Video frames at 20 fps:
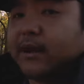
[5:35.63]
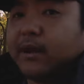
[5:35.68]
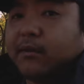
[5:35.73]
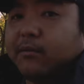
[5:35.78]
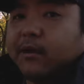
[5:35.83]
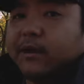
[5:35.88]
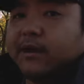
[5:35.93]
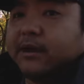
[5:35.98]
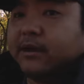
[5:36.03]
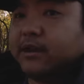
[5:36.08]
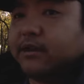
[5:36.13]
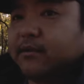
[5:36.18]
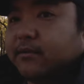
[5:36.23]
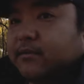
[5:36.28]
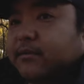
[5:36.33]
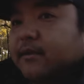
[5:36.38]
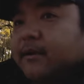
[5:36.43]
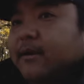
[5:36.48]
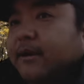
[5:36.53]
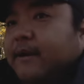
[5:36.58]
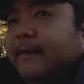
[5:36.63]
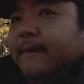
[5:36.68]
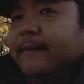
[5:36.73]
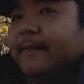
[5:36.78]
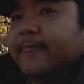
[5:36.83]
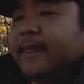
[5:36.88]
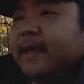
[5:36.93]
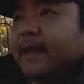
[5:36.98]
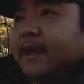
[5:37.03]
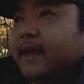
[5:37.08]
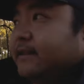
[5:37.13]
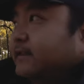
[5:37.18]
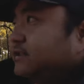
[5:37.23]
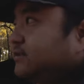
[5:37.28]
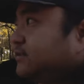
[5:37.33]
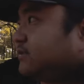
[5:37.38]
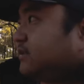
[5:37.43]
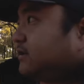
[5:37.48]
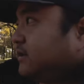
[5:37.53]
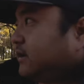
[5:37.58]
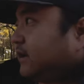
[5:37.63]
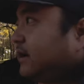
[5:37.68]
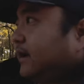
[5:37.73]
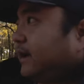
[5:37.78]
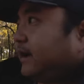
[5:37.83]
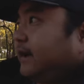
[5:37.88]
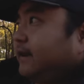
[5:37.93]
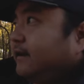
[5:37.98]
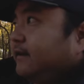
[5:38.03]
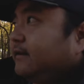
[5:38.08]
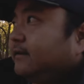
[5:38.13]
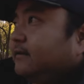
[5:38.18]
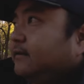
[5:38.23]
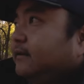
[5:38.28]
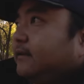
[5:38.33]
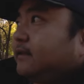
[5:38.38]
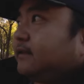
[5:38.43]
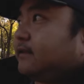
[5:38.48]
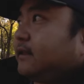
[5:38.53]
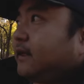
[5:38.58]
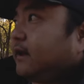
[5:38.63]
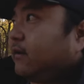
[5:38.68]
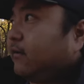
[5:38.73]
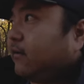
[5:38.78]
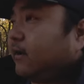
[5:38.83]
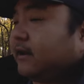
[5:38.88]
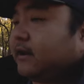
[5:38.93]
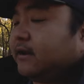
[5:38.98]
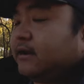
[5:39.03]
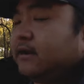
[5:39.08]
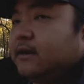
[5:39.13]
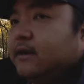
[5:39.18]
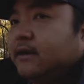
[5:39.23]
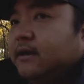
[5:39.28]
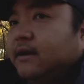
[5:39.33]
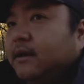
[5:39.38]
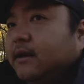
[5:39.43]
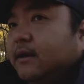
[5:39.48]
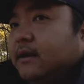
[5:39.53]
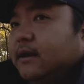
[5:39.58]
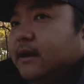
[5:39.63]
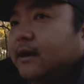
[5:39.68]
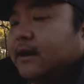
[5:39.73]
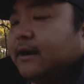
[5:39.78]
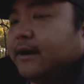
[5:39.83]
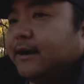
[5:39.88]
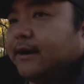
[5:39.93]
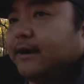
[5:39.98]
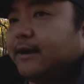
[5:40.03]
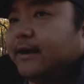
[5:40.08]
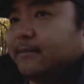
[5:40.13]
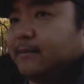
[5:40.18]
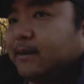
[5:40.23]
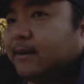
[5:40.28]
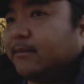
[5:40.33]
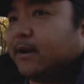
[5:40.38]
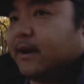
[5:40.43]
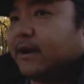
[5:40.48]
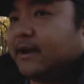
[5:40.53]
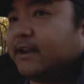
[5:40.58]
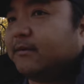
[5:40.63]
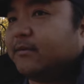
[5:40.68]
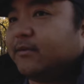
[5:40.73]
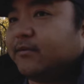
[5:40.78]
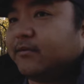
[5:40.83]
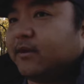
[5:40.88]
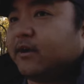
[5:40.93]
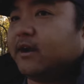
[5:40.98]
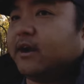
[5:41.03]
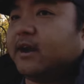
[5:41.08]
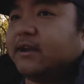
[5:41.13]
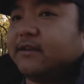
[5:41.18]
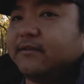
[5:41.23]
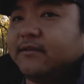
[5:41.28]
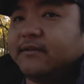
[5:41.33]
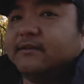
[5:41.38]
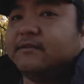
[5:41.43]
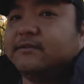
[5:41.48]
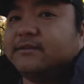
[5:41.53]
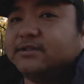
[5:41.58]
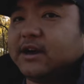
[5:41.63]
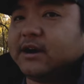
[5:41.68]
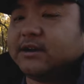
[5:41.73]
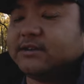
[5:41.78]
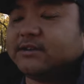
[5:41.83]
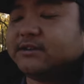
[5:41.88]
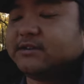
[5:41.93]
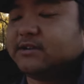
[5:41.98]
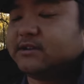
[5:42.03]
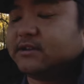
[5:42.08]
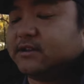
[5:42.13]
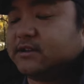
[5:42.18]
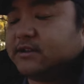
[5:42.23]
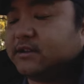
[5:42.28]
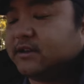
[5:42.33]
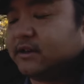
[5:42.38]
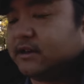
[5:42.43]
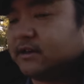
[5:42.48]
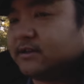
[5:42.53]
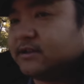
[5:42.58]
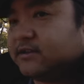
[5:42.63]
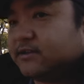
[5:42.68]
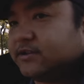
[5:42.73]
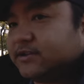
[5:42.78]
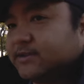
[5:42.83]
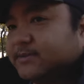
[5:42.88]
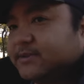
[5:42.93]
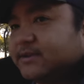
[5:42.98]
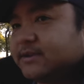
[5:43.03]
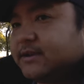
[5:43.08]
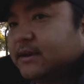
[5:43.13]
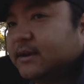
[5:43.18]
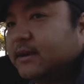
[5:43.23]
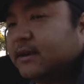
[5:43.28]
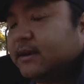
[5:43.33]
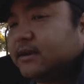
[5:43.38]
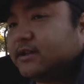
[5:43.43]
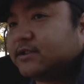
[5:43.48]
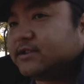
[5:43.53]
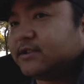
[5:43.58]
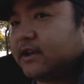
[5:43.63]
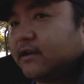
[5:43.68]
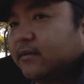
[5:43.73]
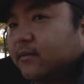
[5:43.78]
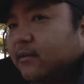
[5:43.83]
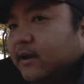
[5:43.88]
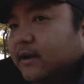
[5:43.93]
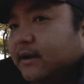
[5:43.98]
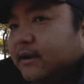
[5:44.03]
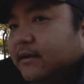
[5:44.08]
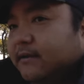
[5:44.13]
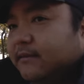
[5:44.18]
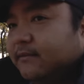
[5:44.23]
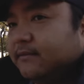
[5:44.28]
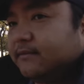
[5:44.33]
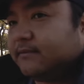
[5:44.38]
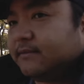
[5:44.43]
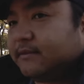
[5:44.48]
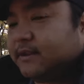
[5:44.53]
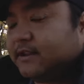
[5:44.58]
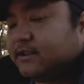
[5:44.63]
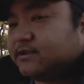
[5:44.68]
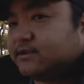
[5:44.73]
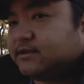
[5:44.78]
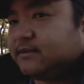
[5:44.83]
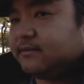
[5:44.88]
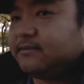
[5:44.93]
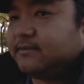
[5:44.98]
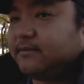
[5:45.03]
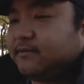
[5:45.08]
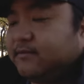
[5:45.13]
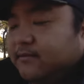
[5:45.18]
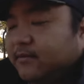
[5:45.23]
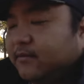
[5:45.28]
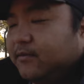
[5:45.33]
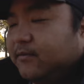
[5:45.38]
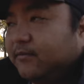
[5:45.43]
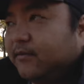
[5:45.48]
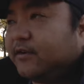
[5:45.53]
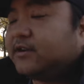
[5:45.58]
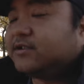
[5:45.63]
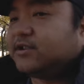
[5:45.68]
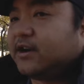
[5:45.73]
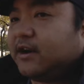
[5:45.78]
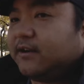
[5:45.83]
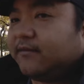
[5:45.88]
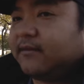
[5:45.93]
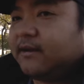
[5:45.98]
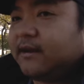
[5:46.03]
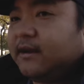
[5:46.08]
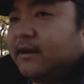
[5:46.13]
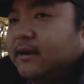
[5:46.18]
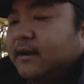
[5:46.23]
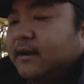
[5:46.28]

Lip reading: what I want to do. And this was the look I had that I wanted in my mind before I even talked to the dealerships. So I wanted these. Well, first off,